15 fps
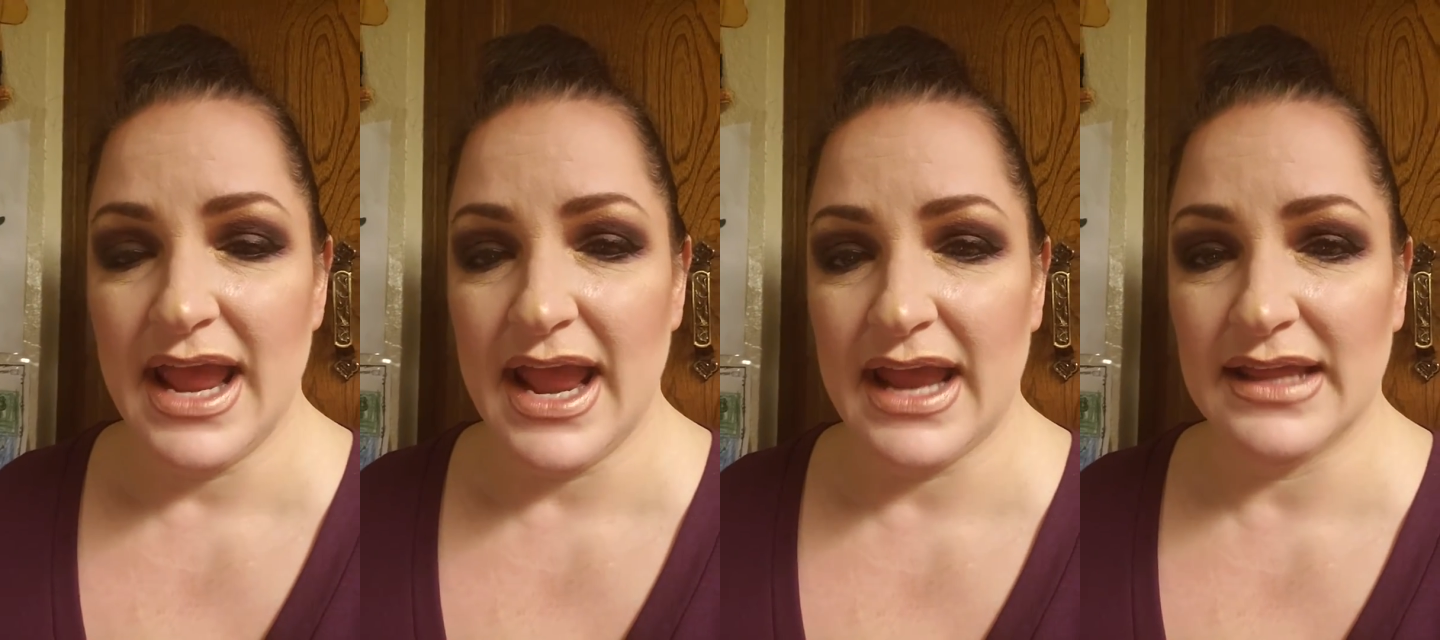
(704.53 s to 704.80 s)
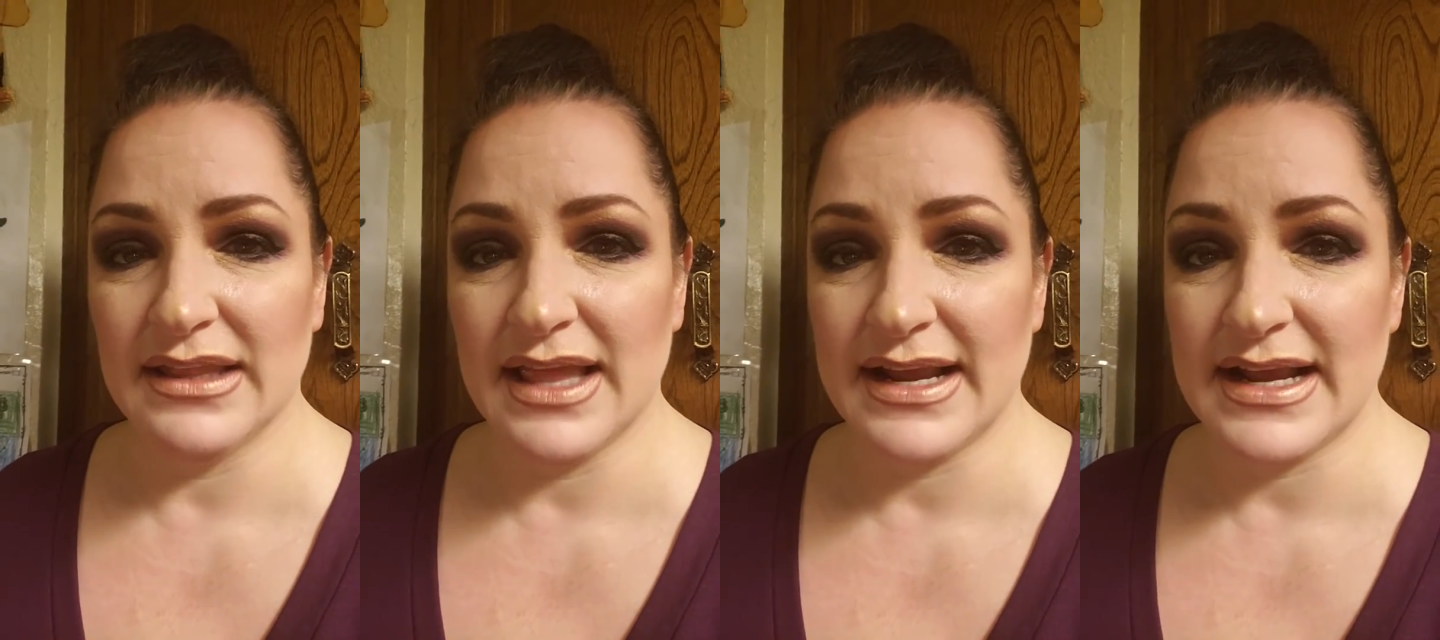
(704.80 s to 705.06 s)

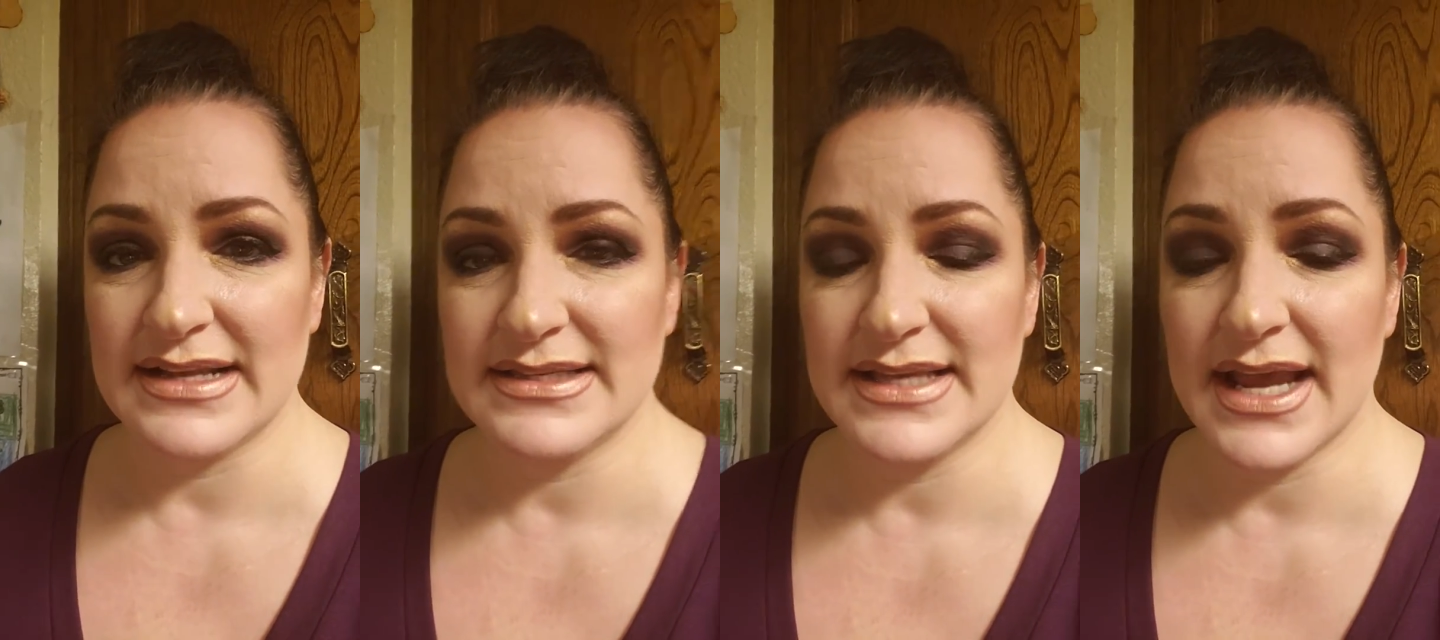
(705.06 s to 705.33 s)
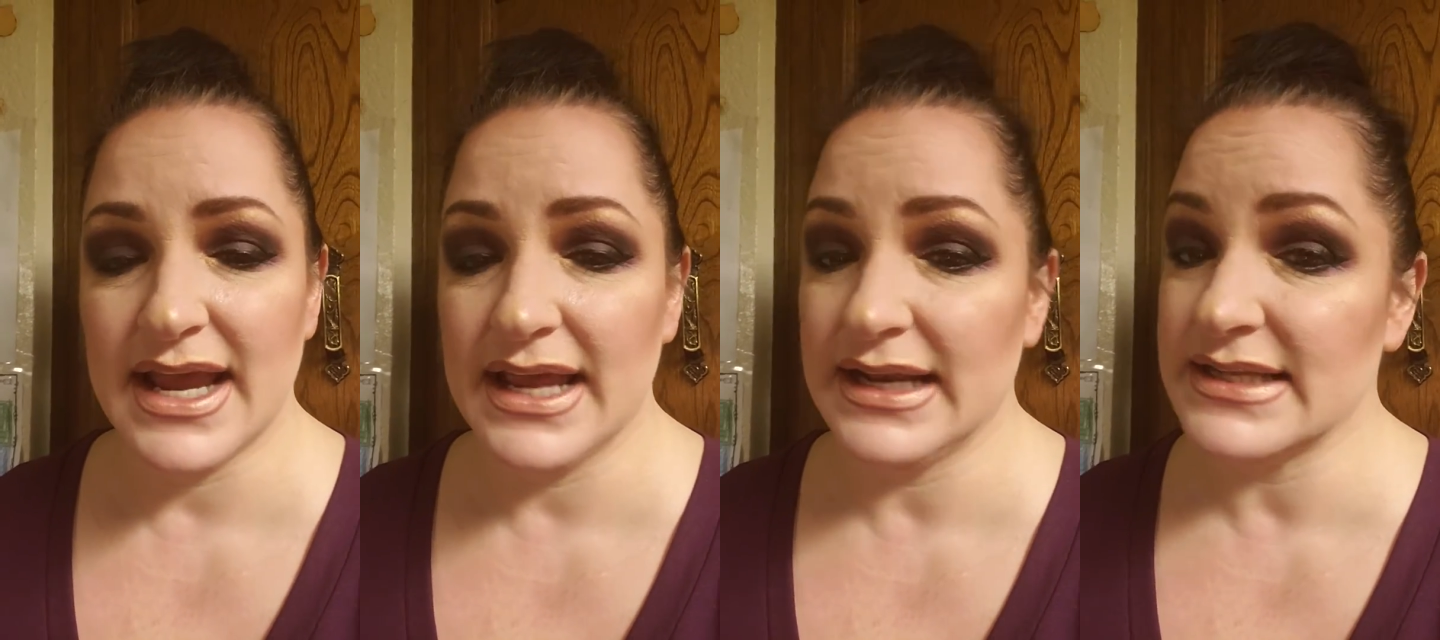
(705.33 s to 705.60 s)
And like I
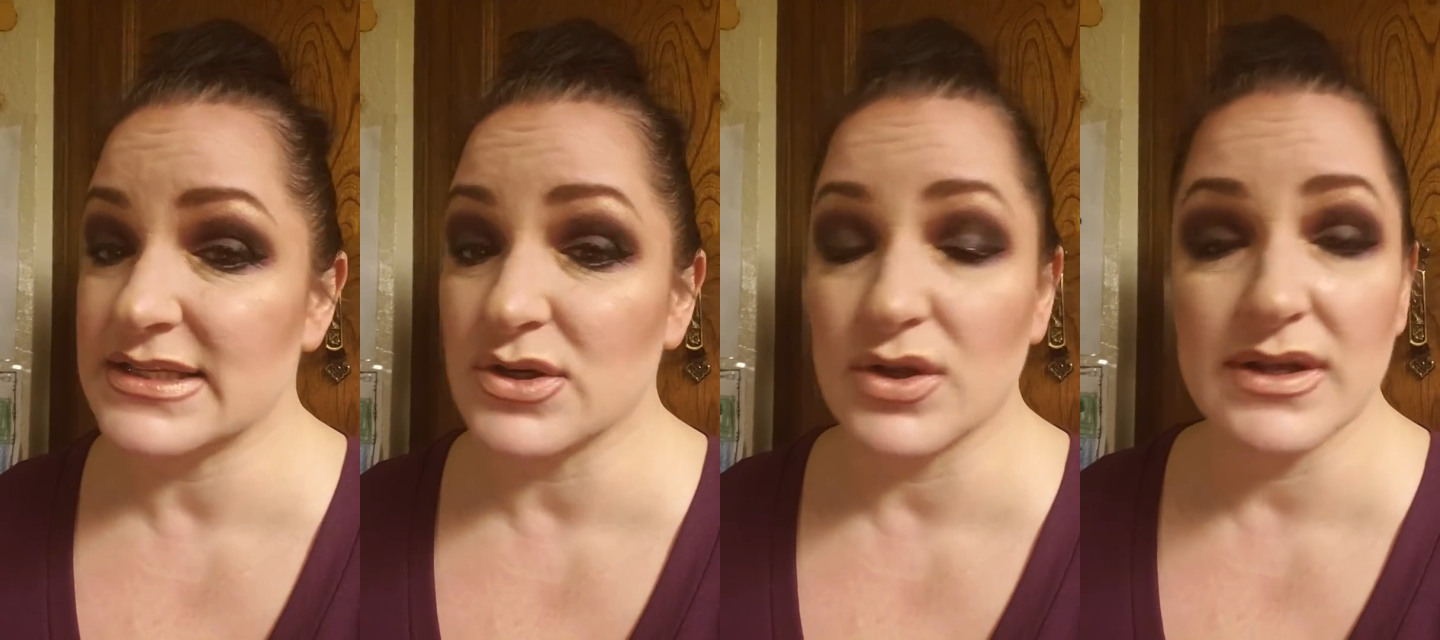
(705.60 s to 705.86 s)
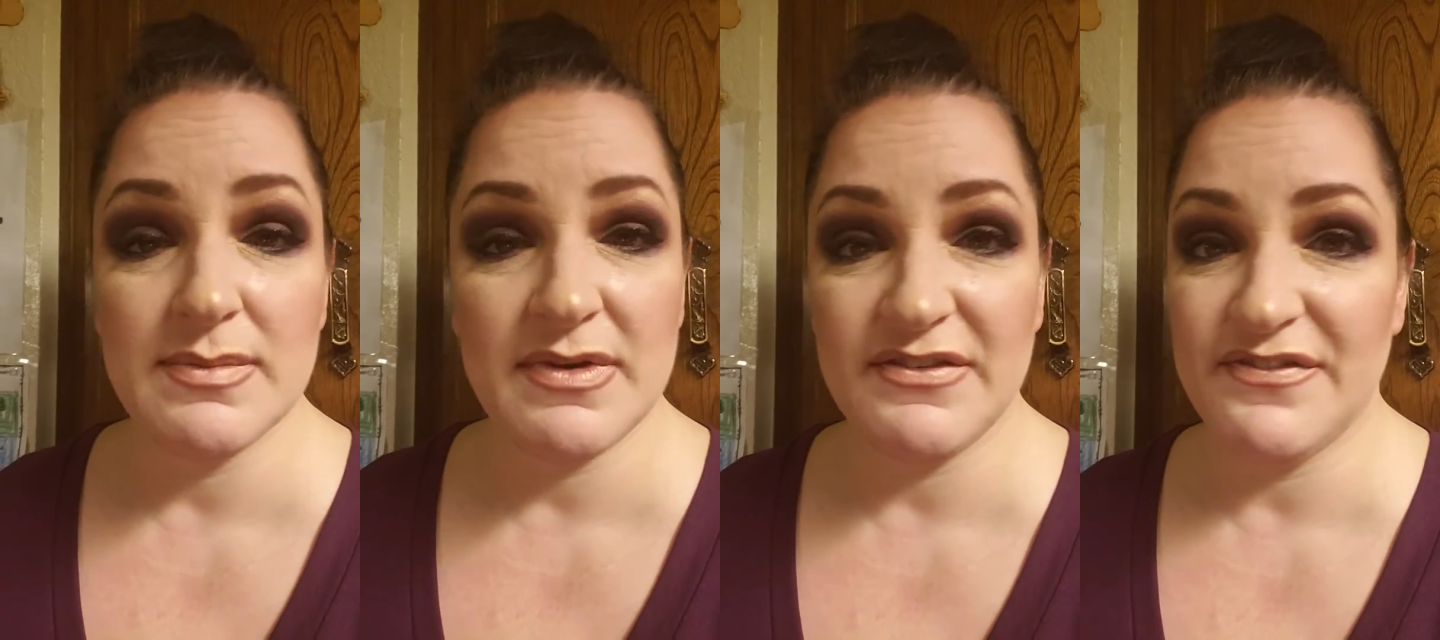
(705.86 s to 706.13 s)
said, it's
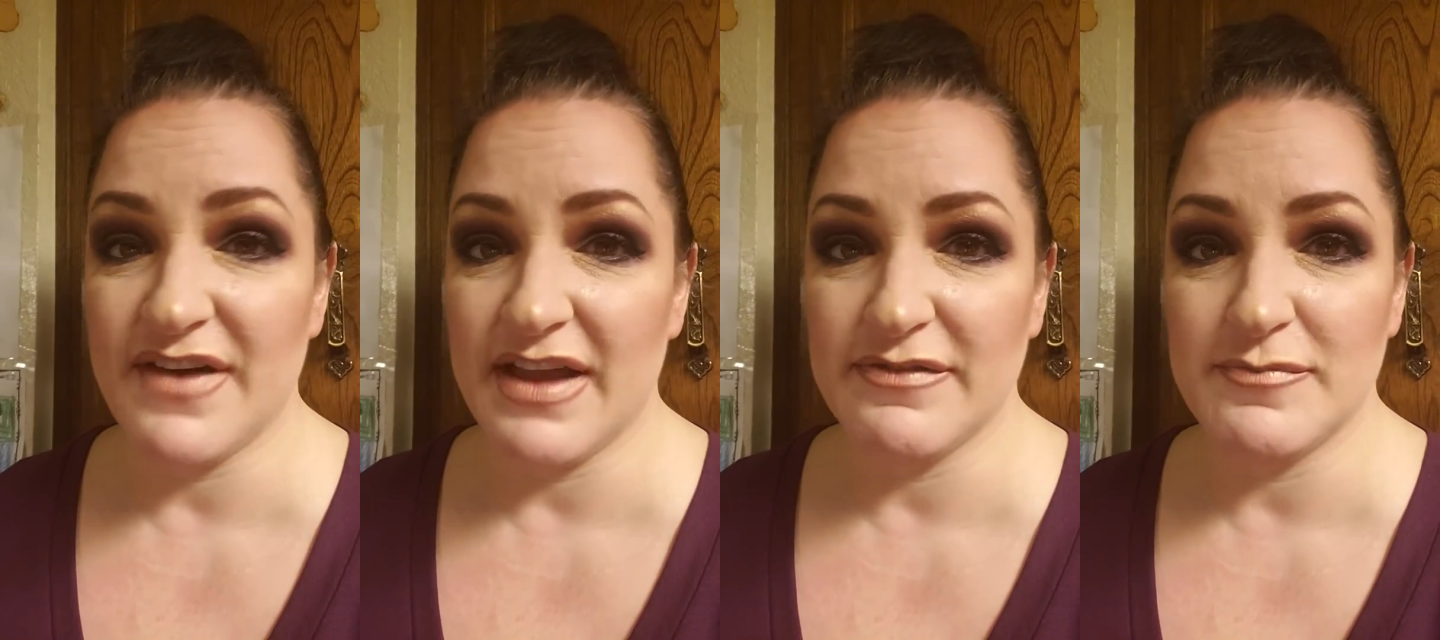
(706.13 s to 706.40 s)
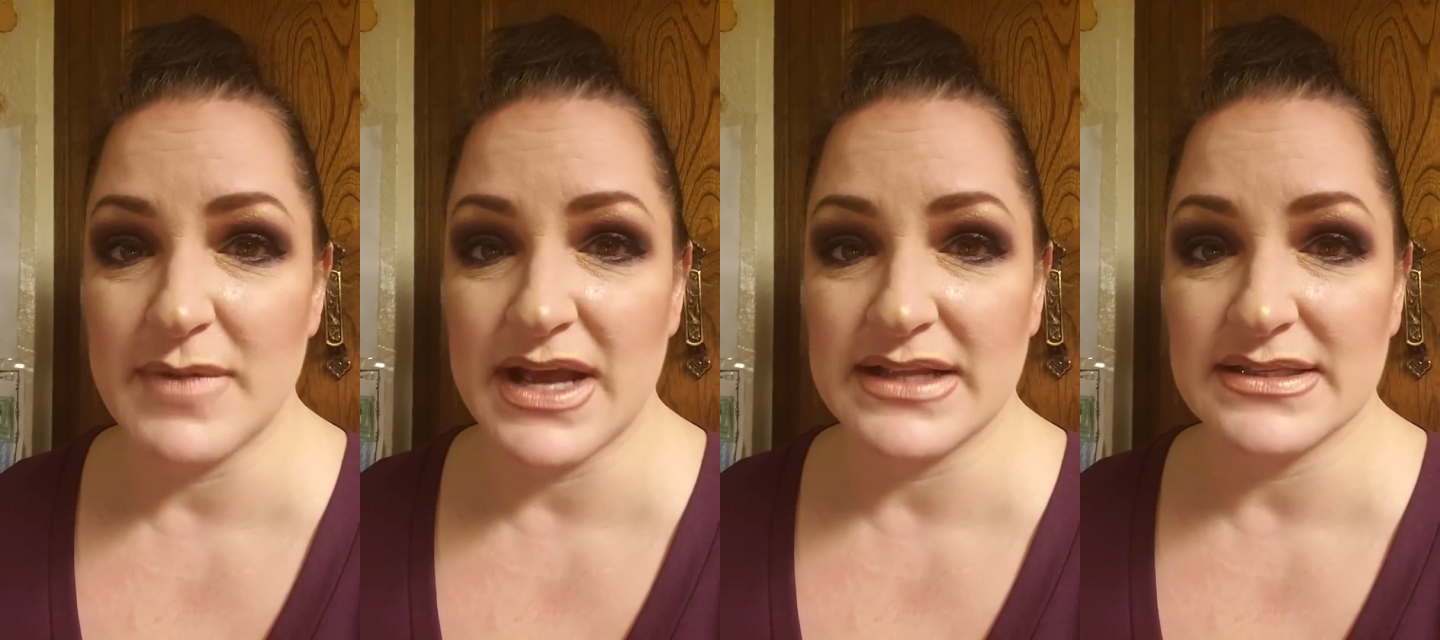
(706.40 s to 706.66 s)
only been
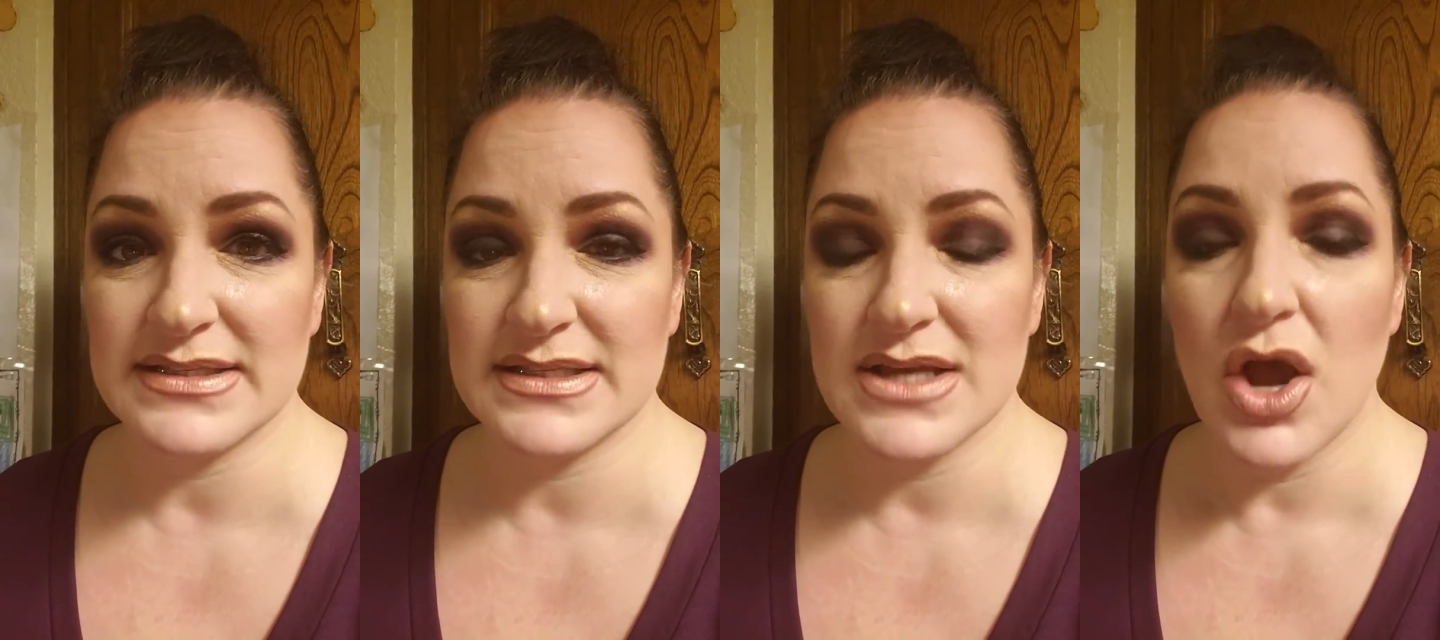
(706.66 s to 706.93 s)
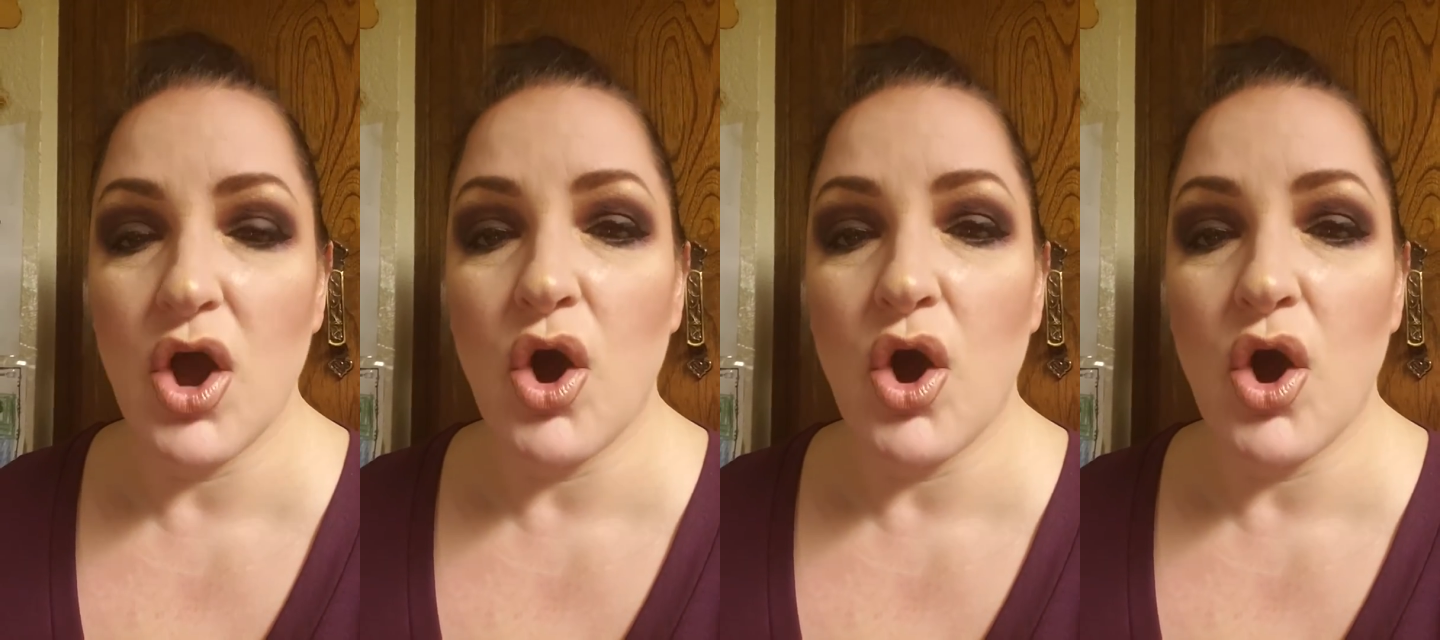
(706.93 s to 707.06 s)
5 months.